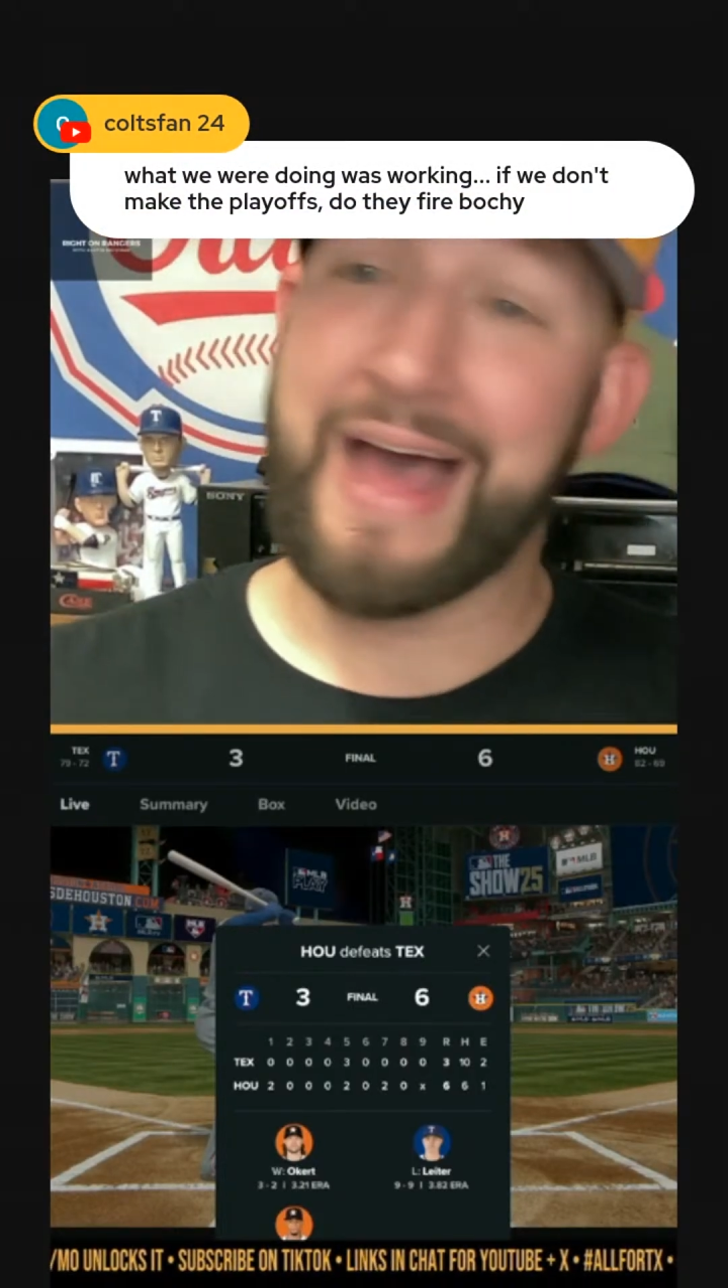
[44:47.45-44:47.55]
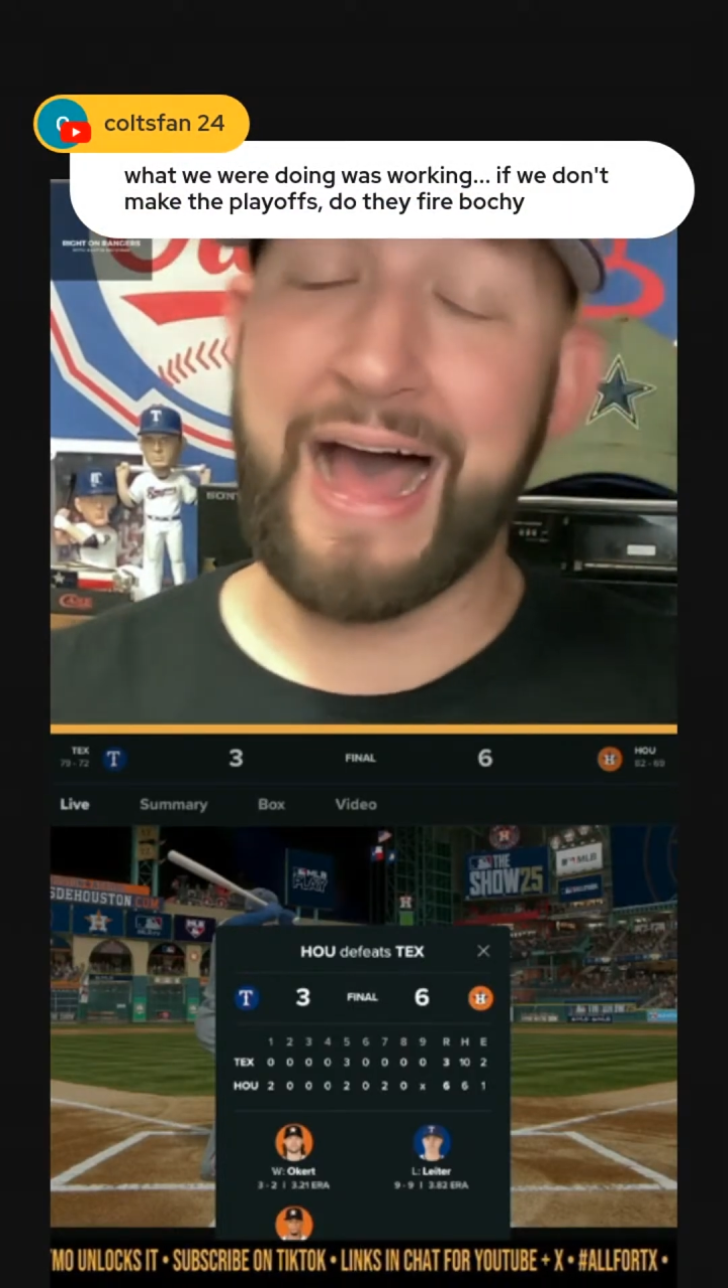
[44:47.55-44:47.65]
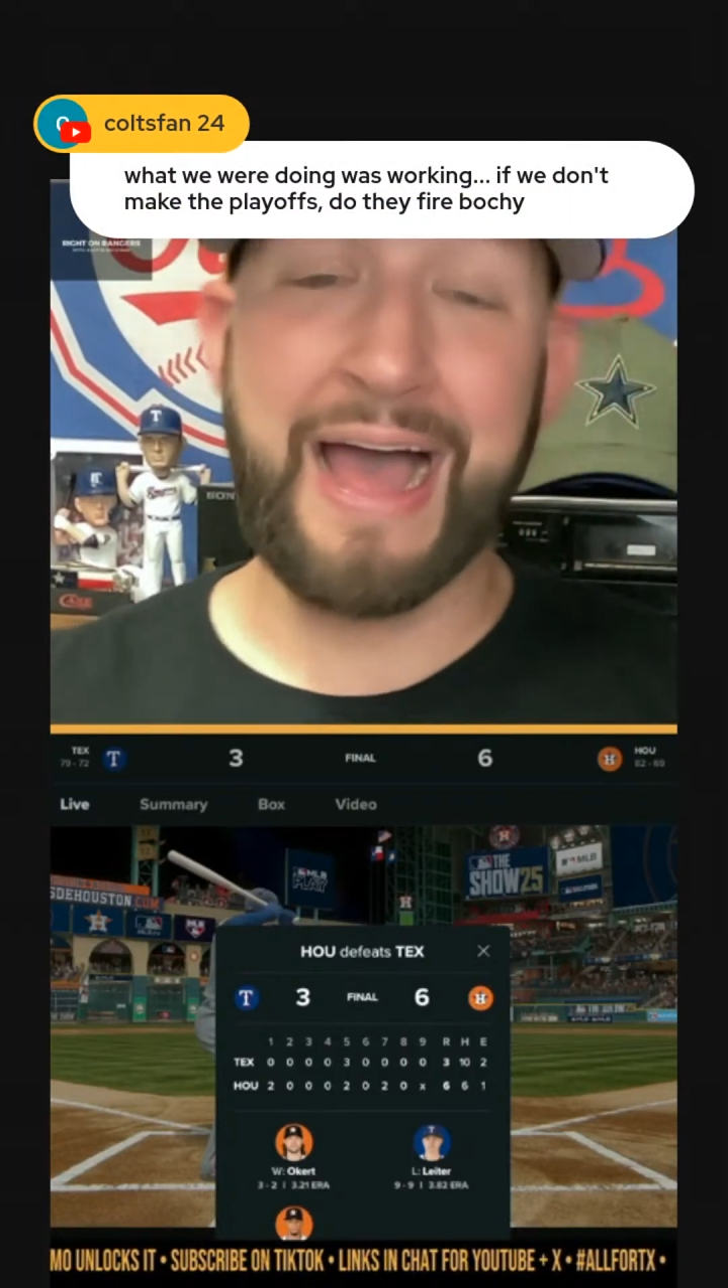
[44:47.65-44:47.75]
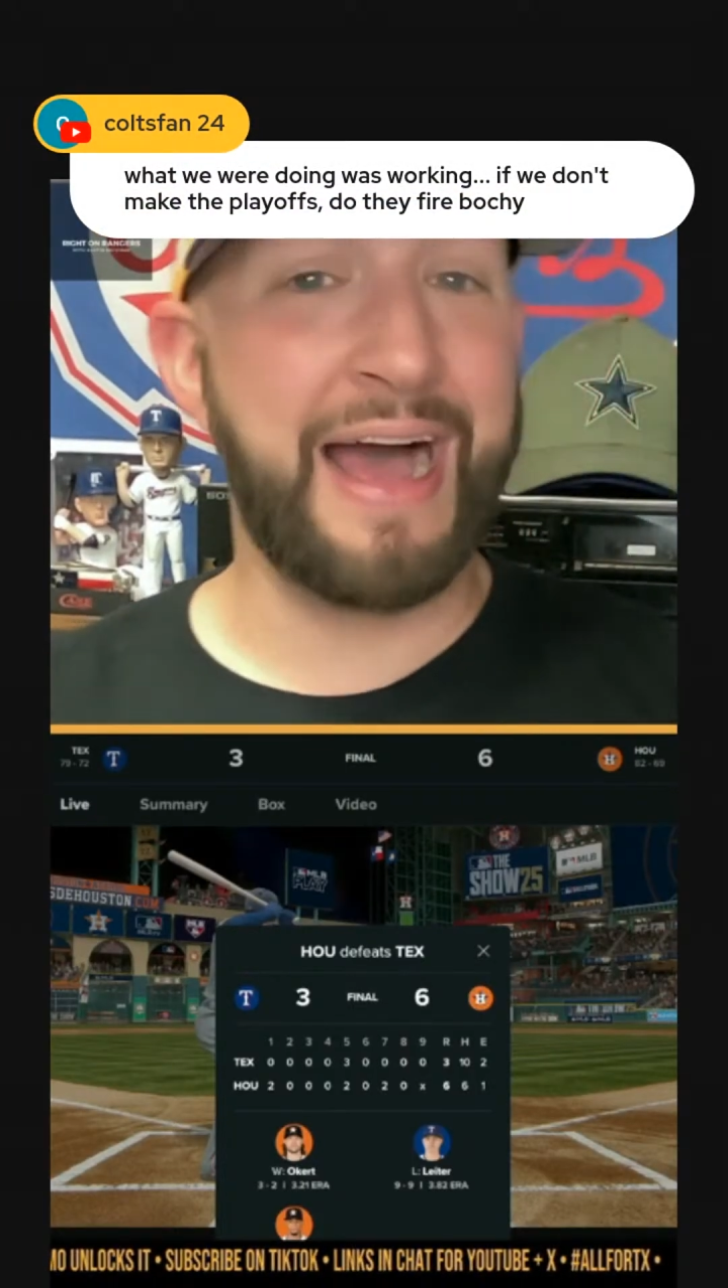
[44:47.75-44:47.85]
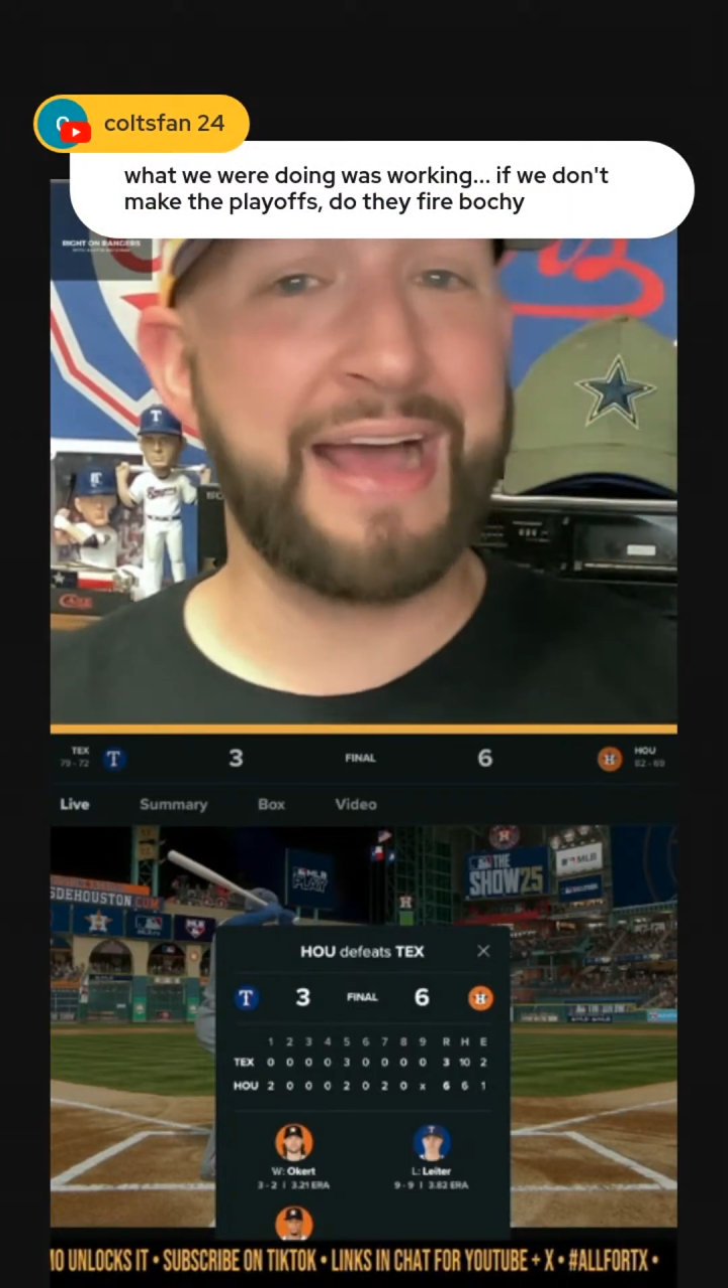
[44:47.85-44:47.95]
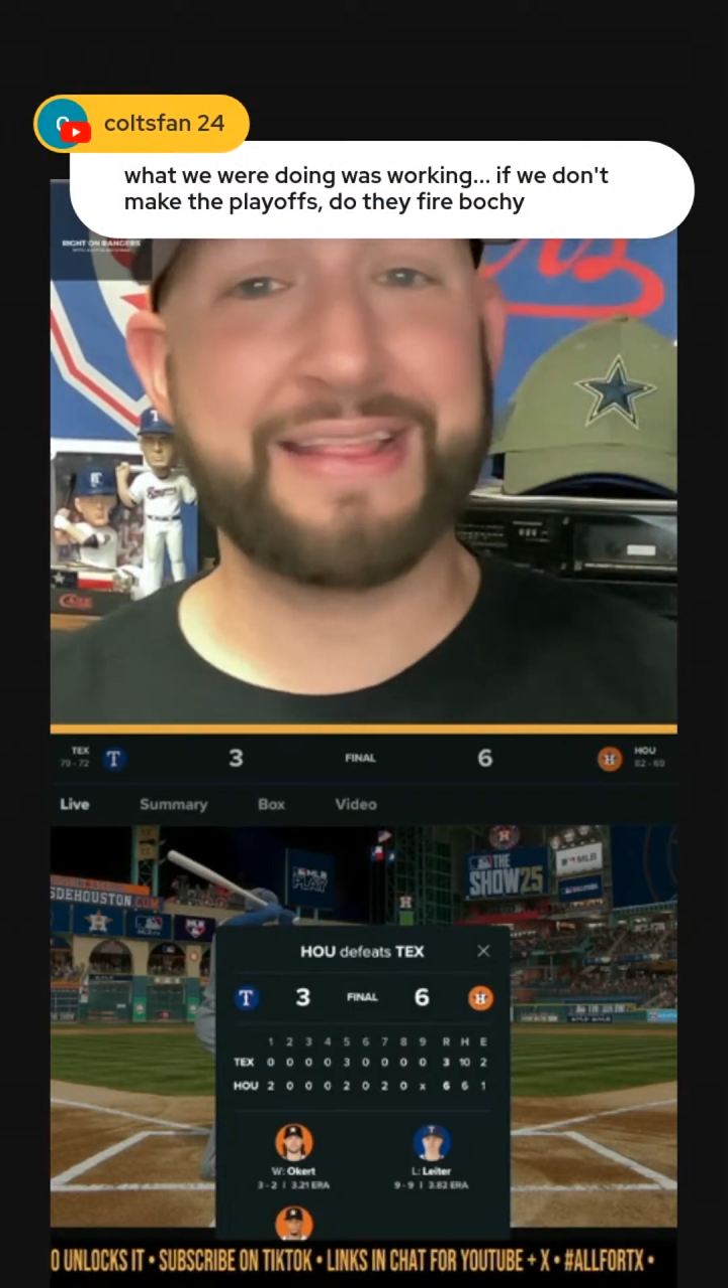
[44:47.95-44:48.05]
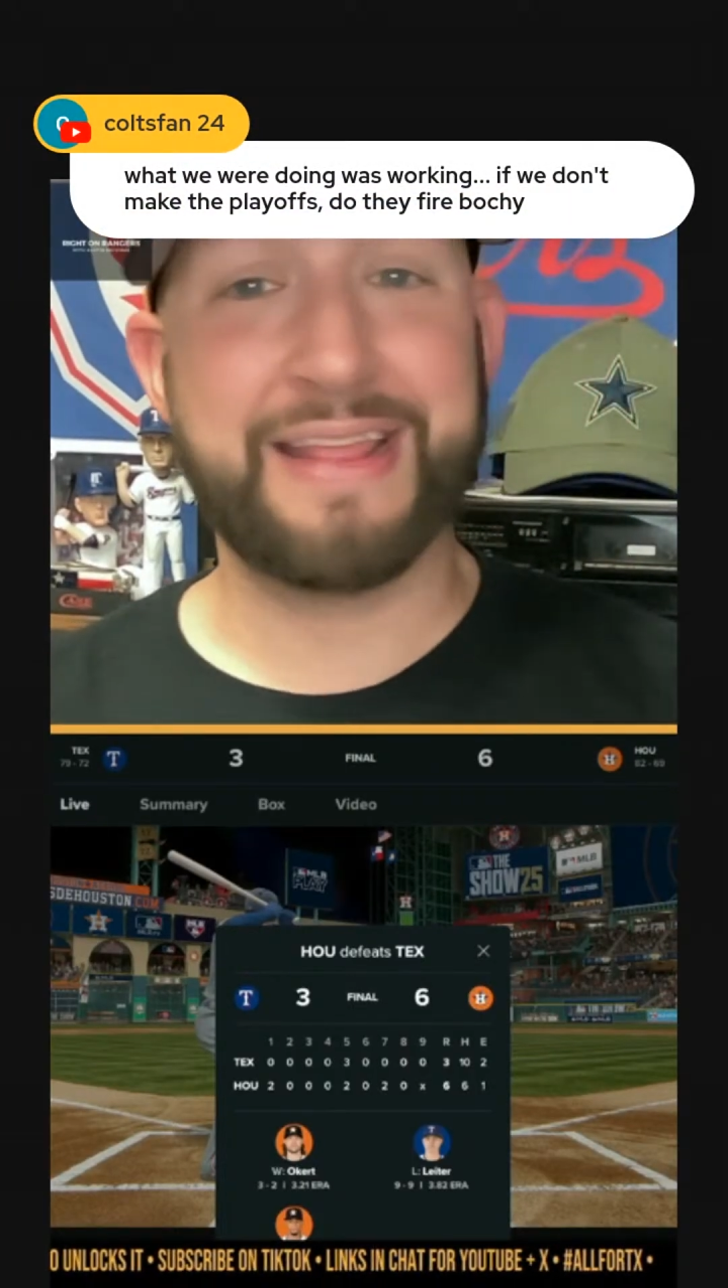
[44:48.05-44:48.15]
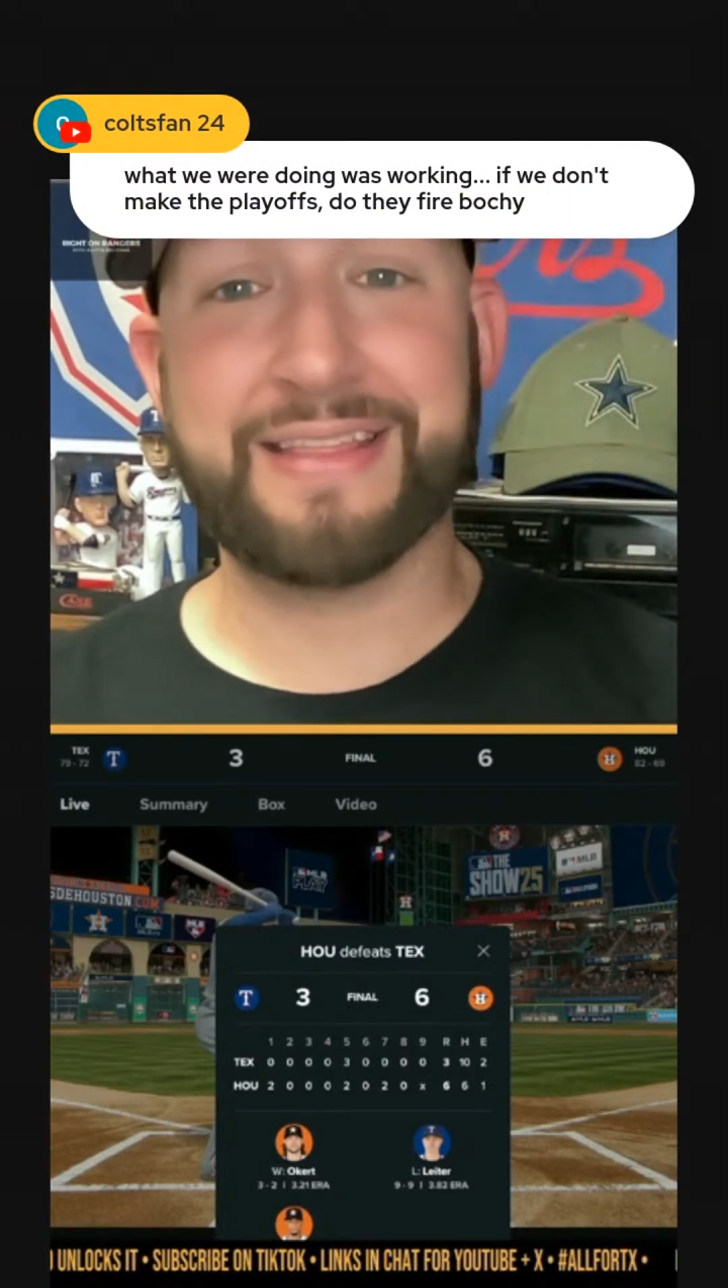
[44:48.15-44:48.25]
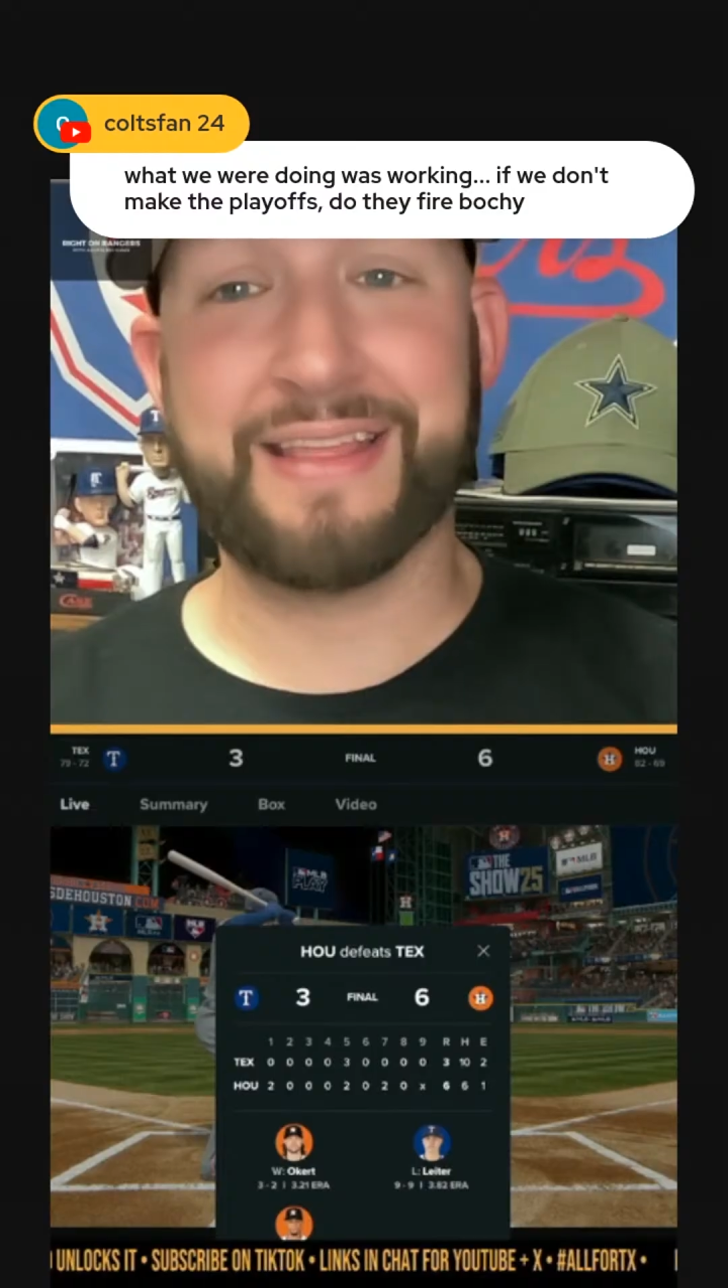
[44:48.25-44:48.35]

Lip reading: I think